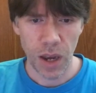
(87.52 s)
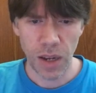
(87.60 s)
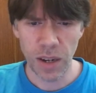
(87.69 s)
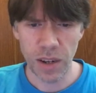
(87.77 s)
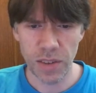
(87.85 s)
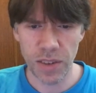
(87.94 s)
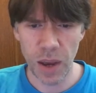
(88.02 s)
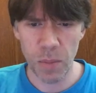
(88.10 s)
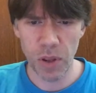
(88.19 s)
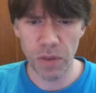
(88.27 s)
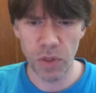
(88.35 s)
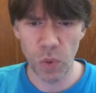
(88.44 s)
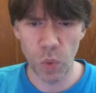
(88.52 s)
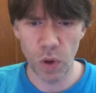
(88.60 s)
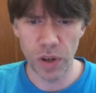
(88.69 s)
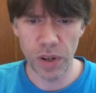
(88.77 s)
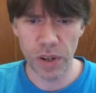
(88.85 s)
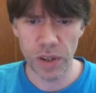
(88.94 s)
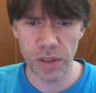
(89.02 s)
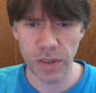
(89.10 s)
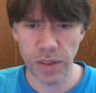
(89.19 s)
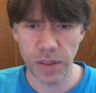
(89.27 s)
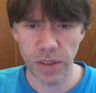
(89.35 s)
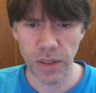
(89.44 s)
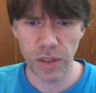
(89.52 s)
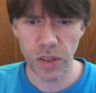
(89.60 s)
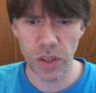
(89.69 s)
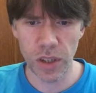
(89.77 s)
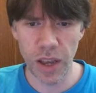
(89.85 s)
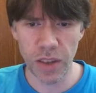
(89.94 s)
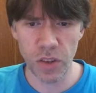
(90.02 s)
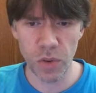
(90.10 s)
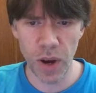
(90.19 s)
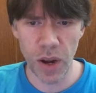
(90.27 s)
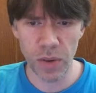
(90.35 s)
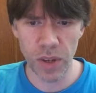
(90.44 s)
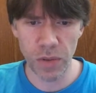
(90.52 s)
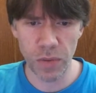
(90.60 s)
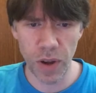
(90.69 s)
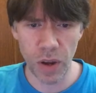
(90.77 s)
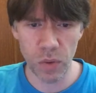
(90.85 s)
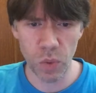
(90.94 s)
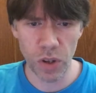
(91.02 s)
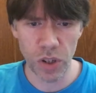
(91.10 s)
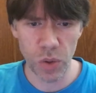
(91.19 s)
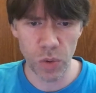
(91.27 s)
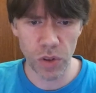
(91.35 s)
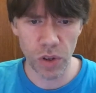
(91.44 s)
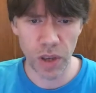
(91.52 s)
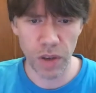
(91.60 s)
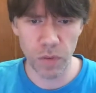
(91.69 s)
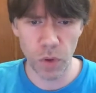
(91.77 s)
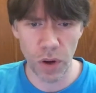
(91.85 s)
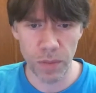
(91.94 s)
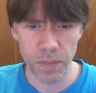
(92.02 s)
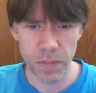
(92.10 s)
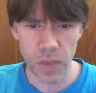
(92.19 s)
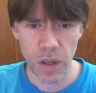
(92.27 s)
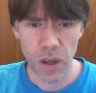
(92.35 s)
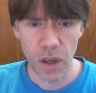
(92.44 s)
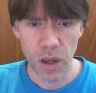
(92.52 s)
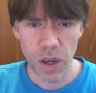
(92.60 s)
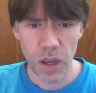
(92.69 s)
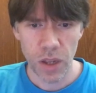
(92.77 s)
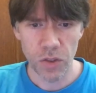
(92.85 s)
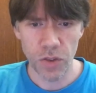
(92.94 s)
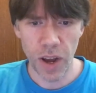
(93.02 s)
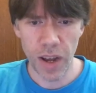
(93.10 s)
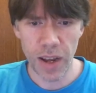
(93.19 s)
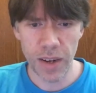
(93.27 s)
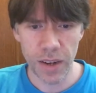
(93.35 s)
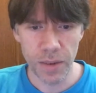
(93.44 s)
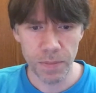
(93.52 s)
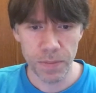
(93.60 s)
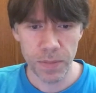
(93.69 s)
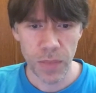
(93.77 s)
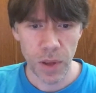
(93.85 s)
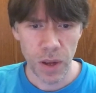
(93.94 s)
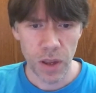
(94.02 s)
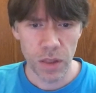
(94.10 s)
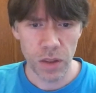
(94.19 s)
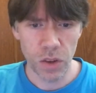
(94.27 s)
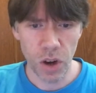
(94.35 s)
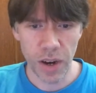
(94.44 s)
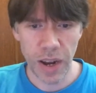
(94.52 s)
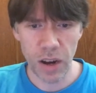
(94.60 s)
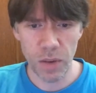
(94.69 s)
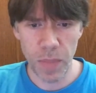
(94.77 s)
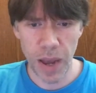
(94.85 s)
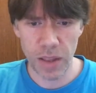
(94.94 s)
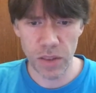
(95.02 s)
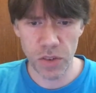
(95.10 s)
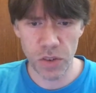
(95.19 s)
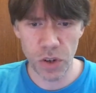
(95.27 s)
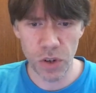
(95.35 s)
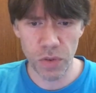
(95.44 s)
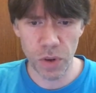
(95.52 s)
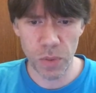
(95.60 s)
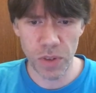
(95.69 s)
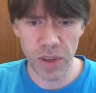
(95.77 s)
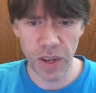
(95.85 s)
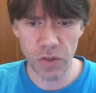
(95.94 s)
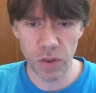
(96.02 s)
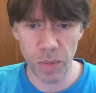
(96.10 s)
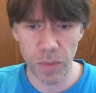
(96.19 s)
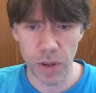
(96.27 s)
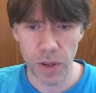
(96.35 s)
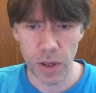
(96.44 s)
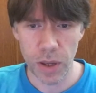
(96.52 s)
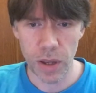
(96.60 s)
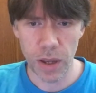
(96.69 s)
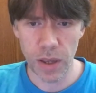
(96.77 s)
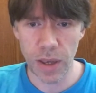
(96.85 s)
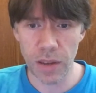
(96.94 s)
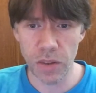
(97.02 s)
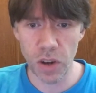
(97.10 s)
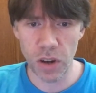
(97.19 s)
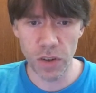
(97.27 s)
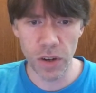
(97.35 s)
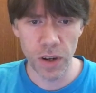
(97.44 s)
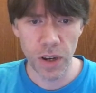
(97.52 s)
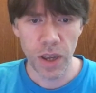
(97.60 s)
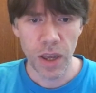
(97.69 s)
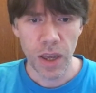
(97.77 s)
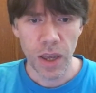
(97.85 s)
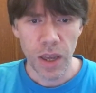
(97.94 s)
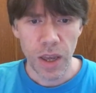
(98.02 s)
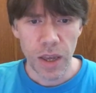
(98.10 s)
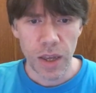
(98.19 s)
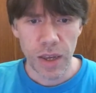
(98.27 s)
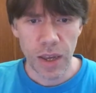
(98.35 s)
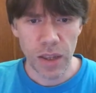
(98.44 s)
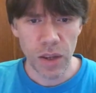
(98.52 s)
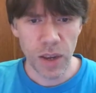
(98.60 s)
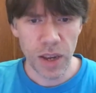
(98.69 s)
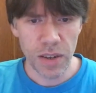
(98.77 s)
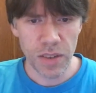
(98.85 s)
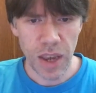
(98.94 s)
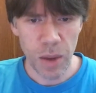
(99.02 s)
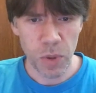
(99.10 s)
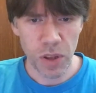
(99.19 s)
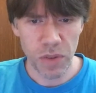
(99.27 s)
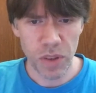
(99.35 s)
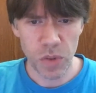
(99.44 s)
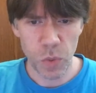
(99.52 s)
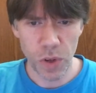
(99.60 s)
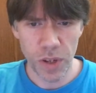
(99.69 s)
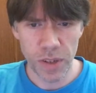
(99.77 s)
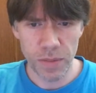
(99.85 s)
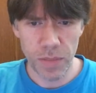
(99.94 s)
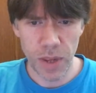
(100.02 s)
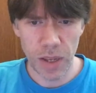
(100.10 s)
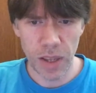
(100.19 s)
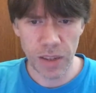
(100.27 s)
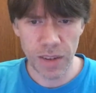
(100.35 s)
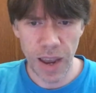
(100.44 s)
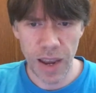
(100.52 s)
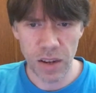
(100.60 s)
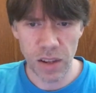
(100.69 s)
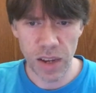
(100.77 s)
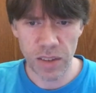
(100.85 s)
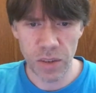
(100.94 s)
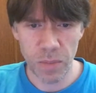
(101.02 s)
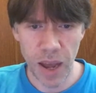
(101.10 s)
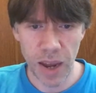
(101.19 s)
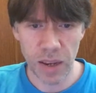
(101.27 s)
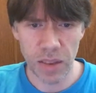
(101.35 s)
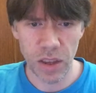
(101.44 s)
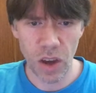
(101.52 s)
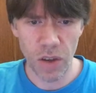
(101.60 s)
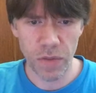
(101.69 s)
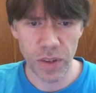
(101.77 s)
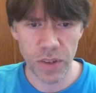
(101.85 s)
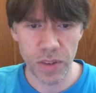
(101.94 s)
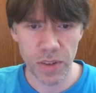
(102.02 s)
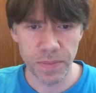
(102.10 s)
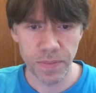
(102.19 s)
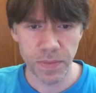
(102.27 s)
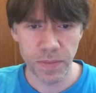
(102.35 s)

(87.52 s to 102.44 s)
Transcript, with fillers: I need a sample of the wood. She glanced around and found what she was looking for. Dragan, The dark-haired man stirred from his daydream. Yes, doctor? Can you get a sample of this wood? I'd like to analyze it back at the office.